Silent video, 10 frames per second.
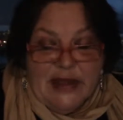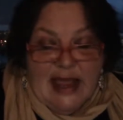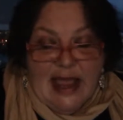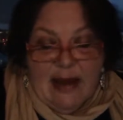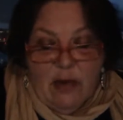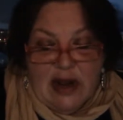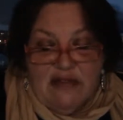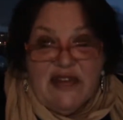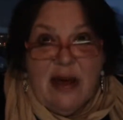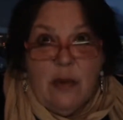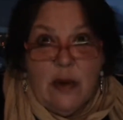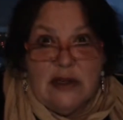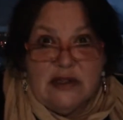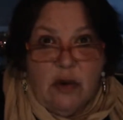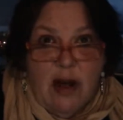And what I found
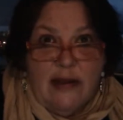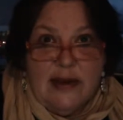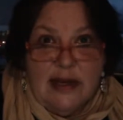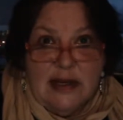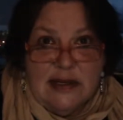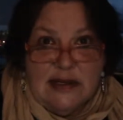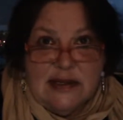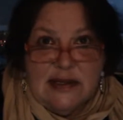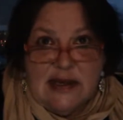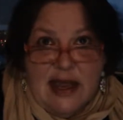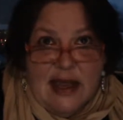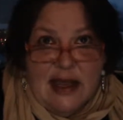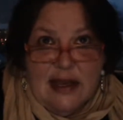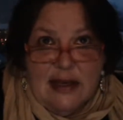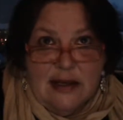was Quality Inns
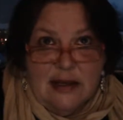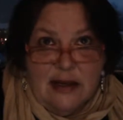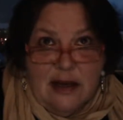and